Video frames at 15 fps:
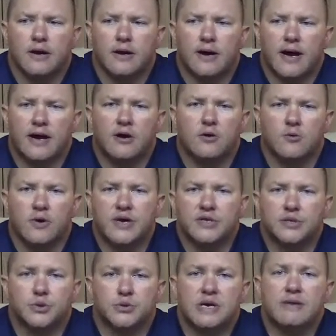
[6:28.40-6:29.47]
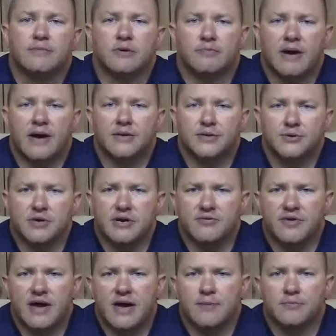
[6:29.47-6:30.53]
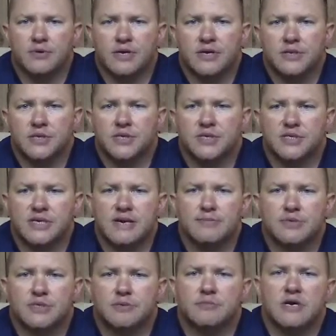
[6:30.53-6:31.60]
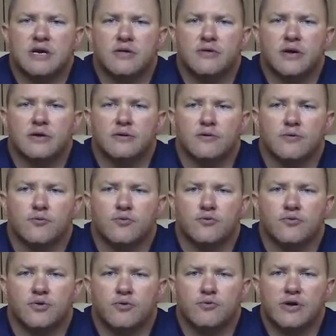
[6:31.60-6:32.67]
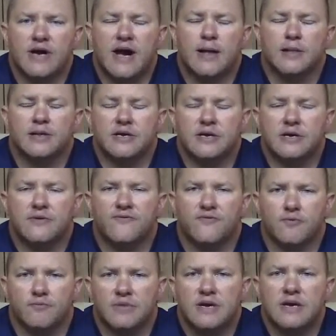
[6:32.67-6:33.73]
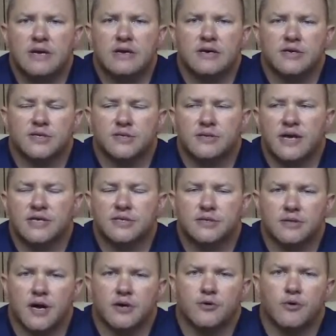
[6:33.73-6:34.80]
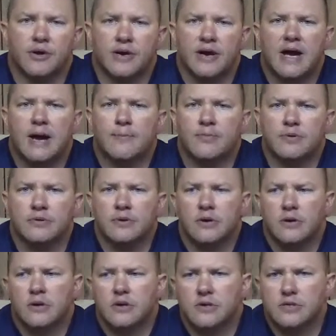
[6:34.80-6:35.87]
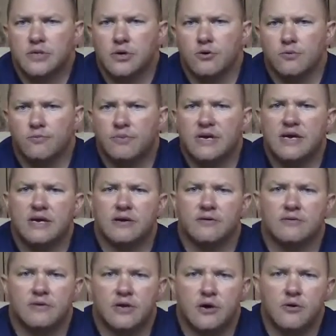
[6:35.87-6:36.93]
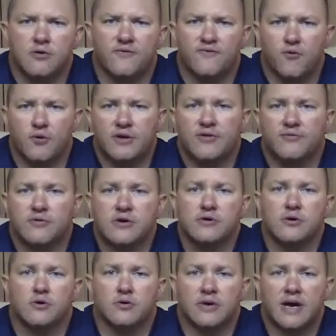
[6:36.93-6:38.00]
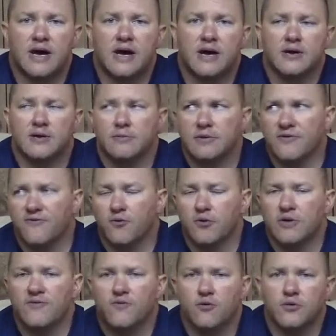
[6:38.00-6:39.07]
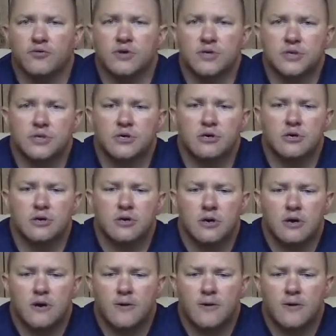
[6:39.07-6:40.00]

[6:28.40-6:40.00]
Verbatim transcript: I always dreamed about doing that, but it just seems to me that the reality for me is that's not going to happen. So being, you know, a forty-three-year-old guy, going to be forty-four this year,